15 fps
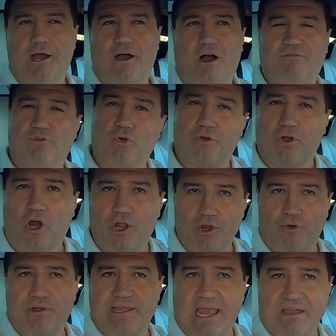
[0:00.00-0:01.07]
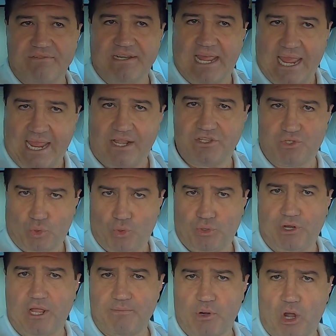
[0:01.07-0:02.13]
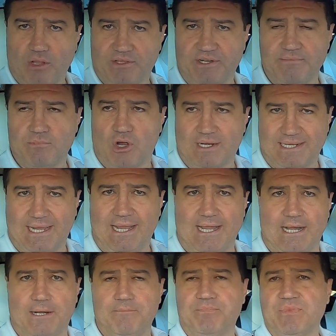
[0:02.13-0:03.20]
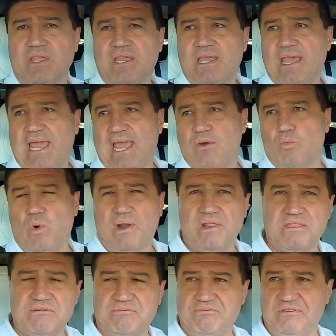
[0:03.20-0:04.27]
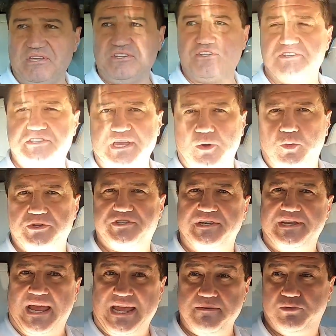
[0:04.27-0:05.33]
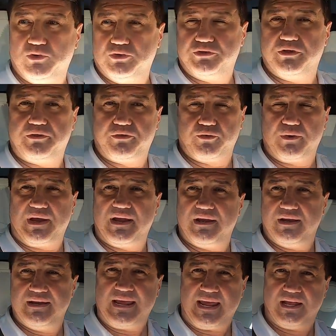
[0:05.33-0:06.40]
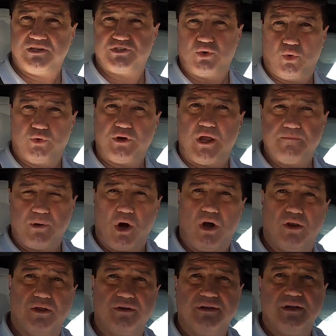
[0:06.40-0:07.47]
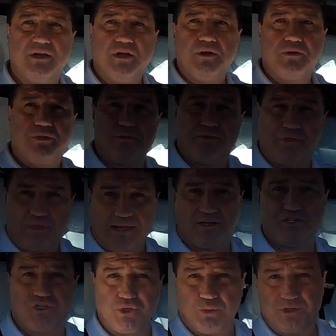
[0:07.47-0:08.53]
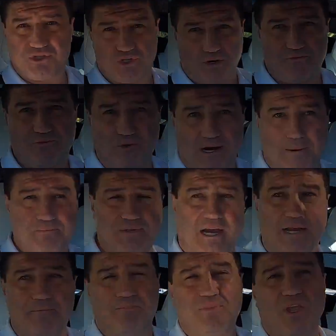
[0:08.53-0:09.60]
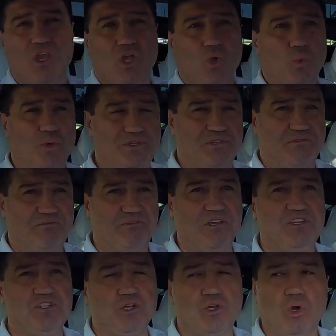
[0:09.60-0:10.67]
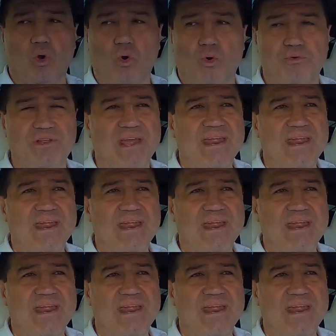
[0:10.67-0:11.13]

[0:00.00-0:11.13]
I already have enhanced autopilot in my car, and one of the features that was enabled through enhanced autopilot thanks to a software update was a feature called